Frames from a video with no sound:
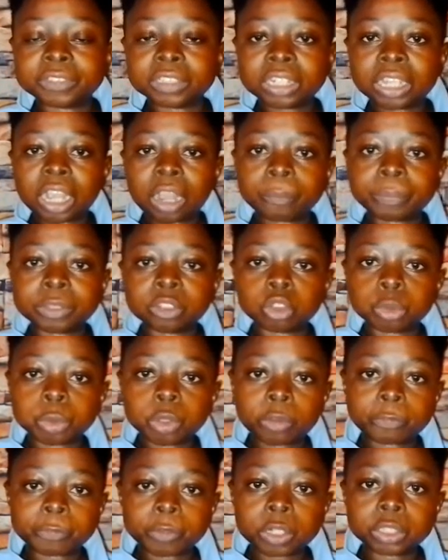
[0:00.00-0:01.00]
Today happens to be
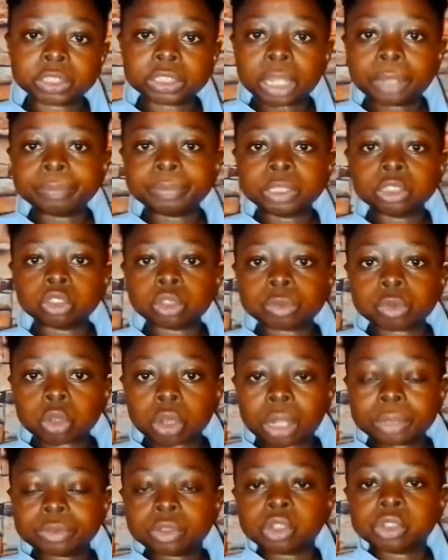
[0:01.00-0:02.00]
your first time. Please
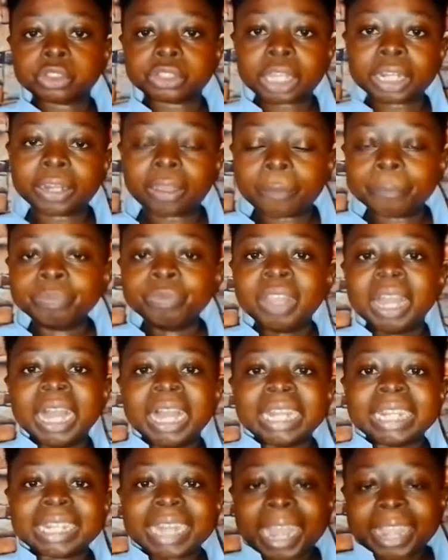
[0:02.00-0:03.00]
subscribe to the channel.
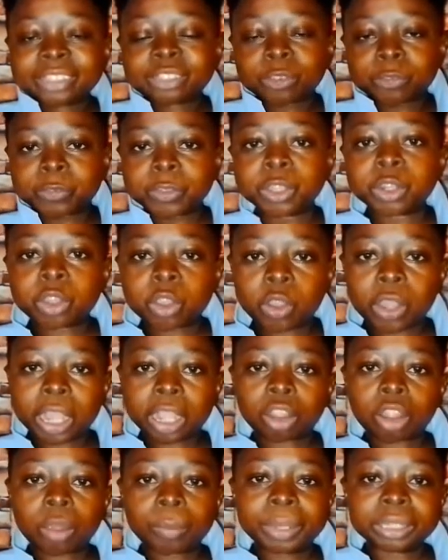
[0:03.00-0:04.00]
Like the video
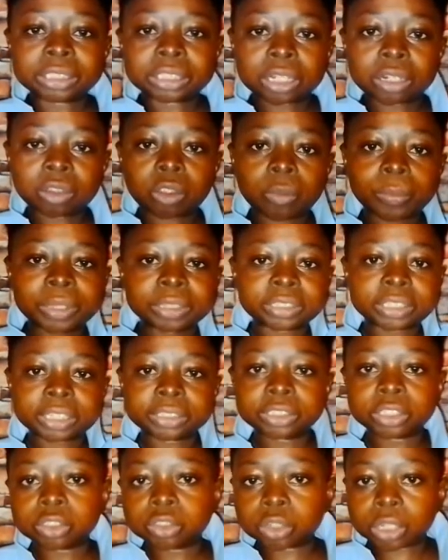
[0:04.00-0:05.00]
and comment in the comment
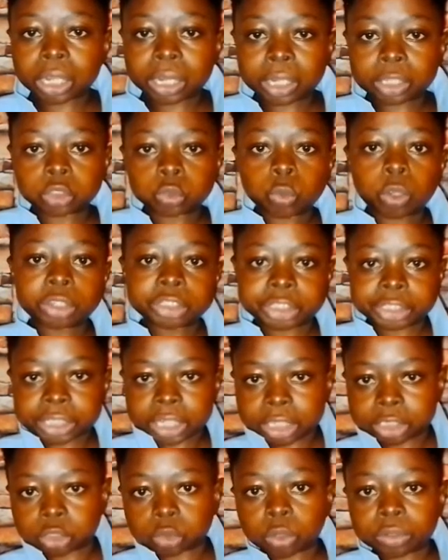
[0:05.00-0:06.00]
section. You can as well
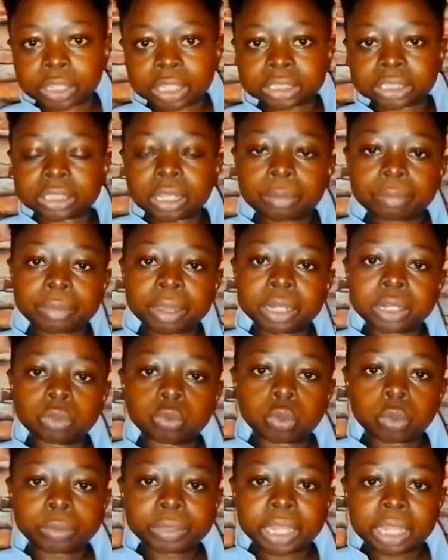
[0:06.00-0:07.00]
share so that somebody
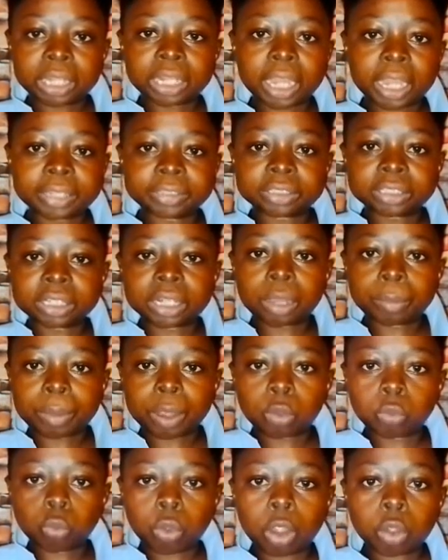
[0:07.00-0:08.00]
will be enlightened
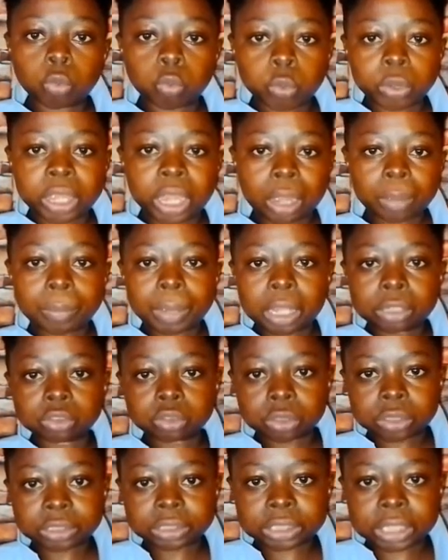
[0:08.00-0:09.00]
about what we are about
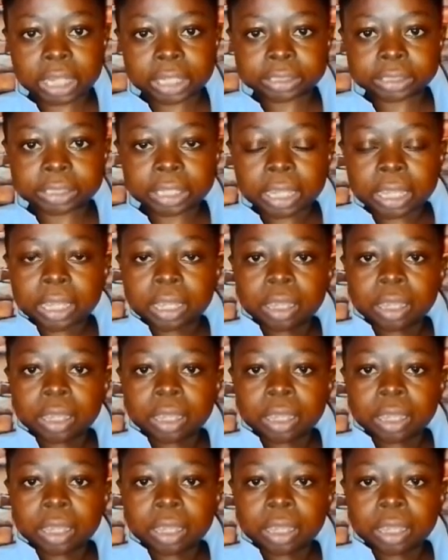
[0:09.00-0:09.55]
to discuss.